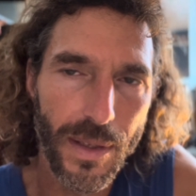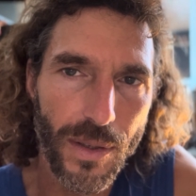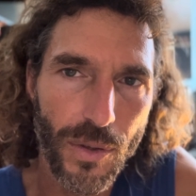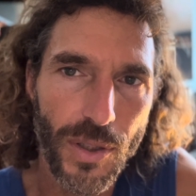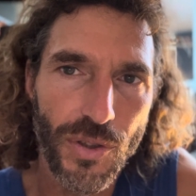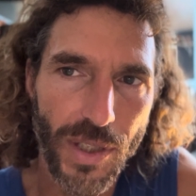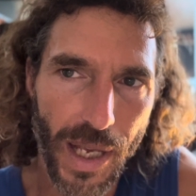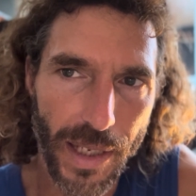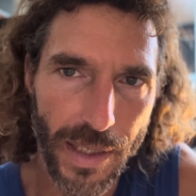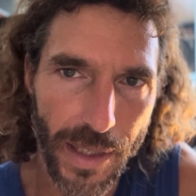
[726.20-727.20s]

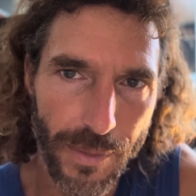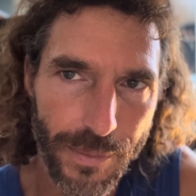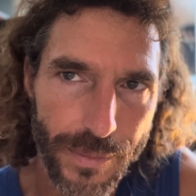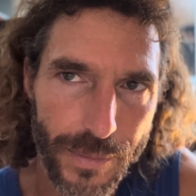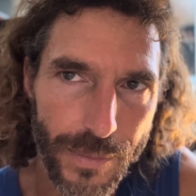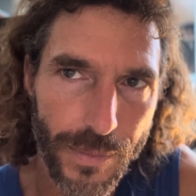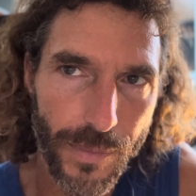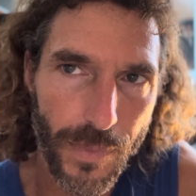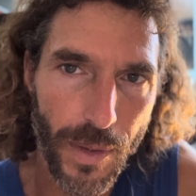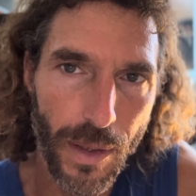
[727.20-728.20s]
Christianity.
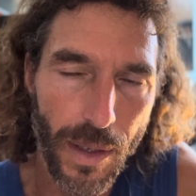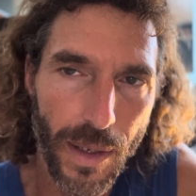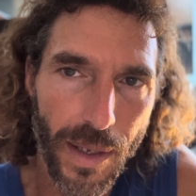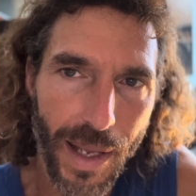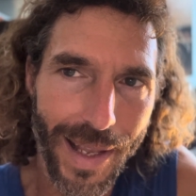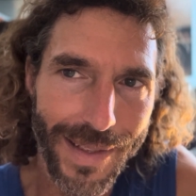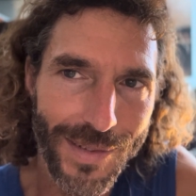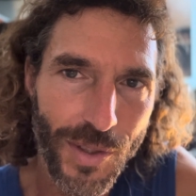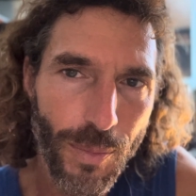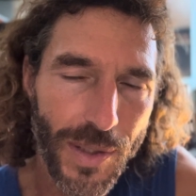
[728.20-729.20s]
And
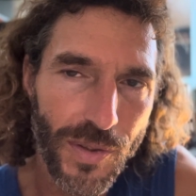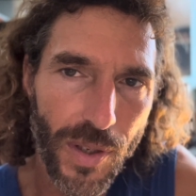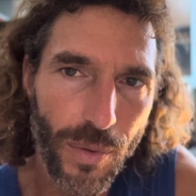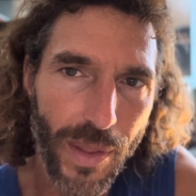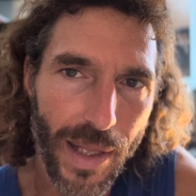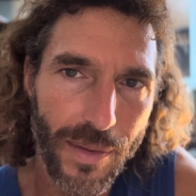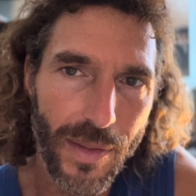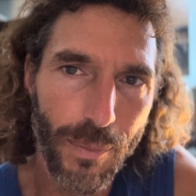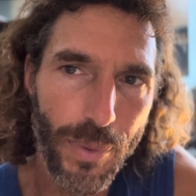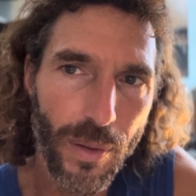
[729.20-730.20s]
so much so
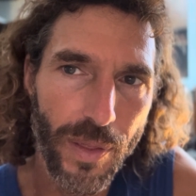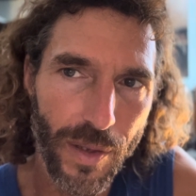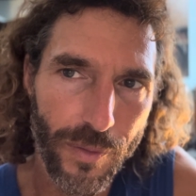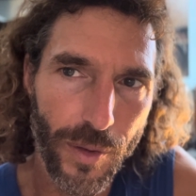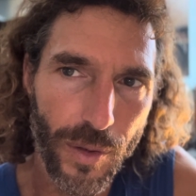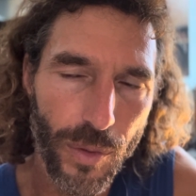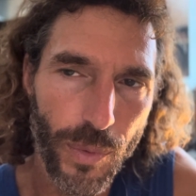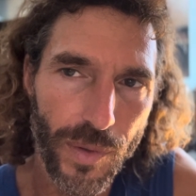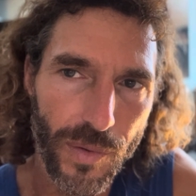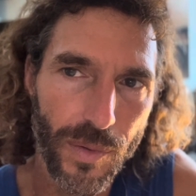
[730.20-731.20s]
that Bill Thetford, who
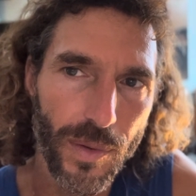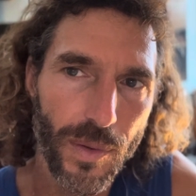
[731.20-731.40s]
was